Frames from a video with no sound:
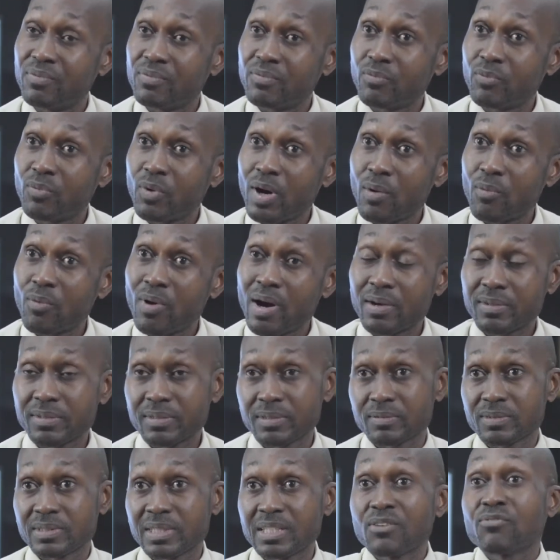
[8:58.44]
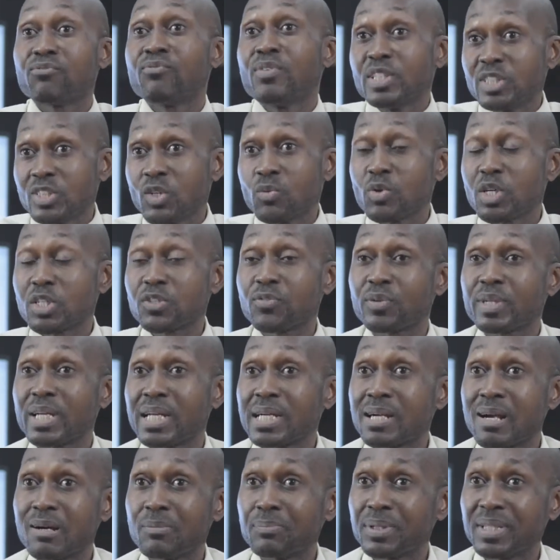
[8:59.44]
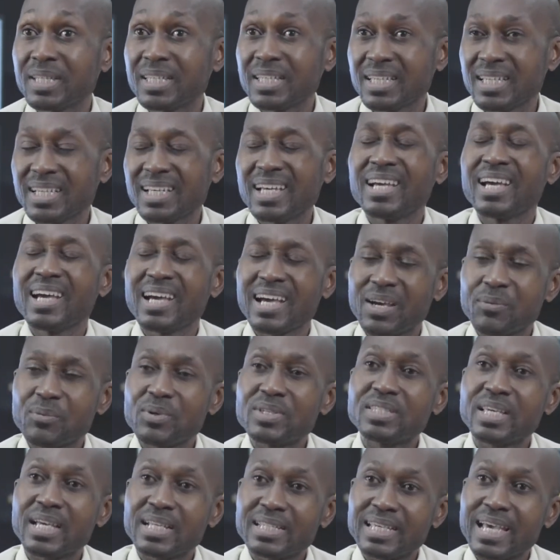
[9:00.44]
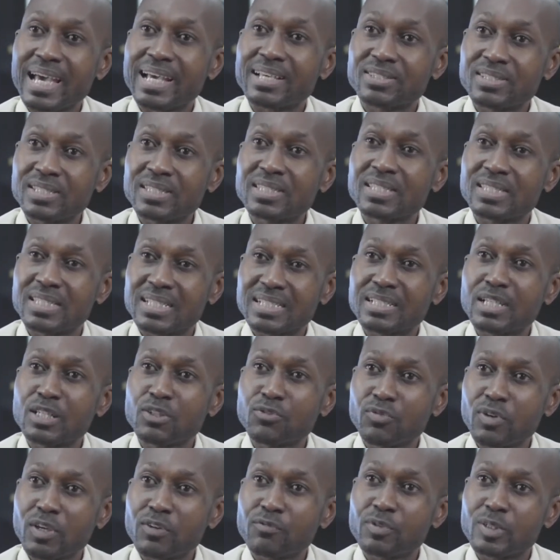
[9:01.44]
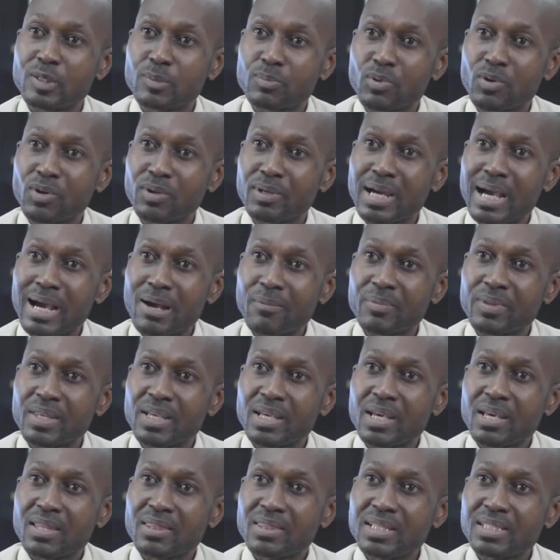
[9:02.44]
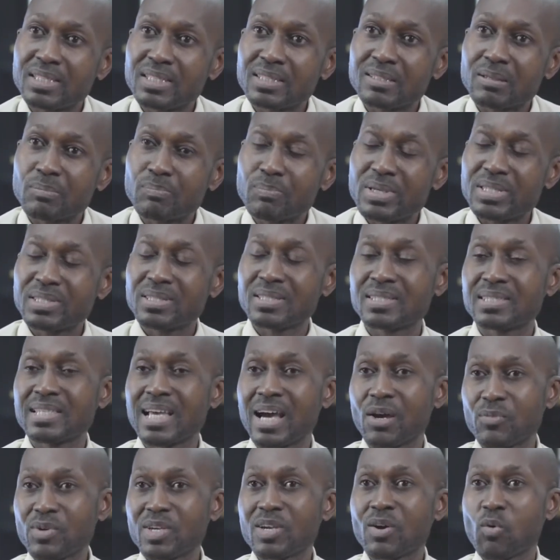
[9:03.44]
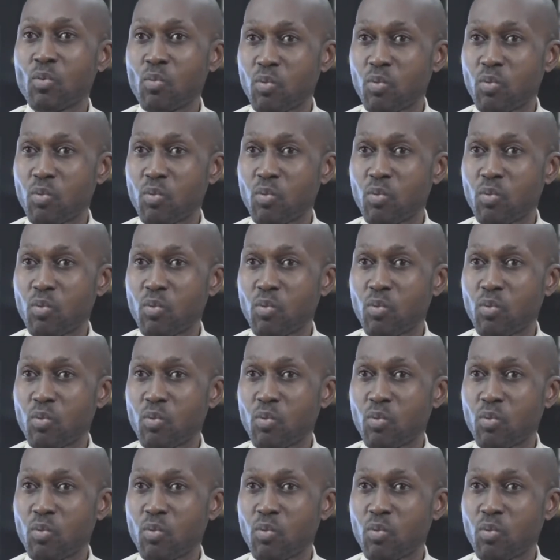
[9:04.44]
what their vision was for their company. And we said, yes, this is a good fit for the program. This is a business that we can